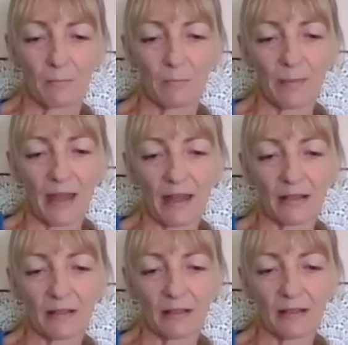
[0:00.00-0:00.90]
but
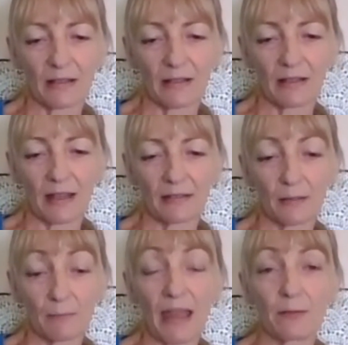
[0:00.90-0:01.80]
the
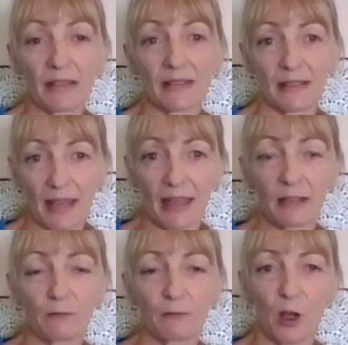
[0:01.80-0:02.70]
main reason
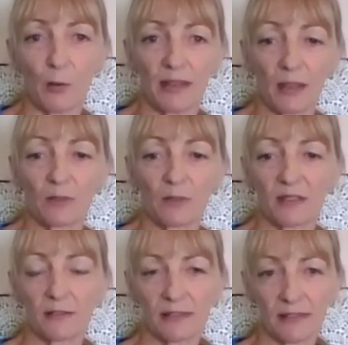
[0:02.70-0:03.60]
again for going there was
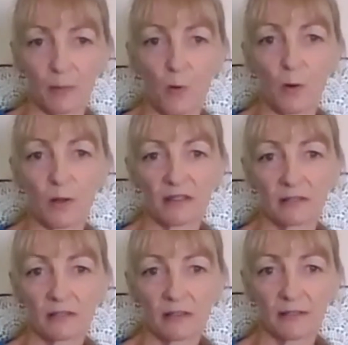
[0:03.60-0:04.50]
to support
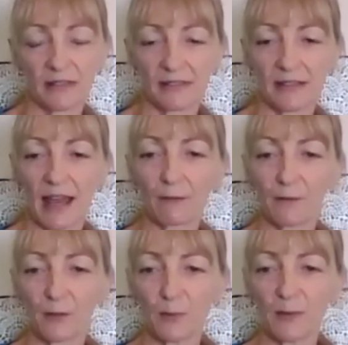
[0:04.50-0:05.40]
the staff
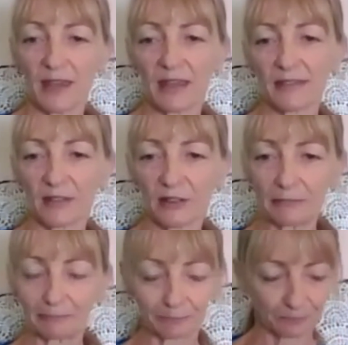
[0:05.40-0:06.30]
that were there. So
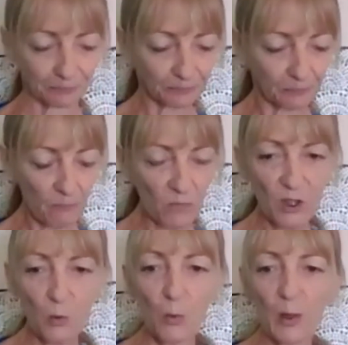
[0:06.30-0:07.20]

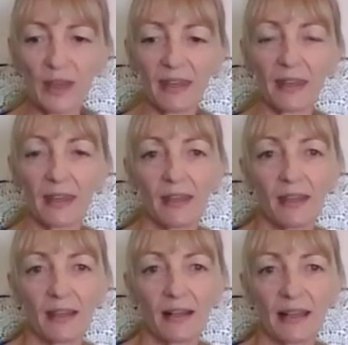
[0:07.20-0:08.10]
we
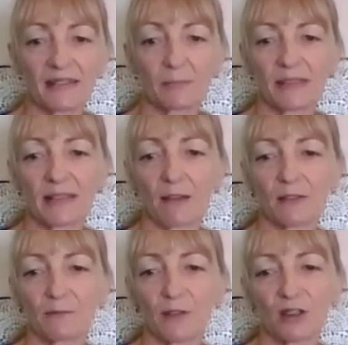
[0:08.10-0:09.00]
led some staff
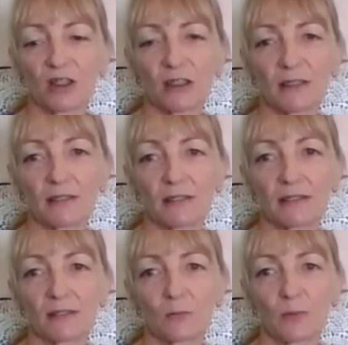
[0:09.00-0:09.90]

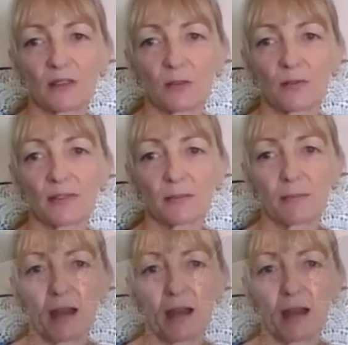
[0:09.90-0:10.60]
devotions, we taught some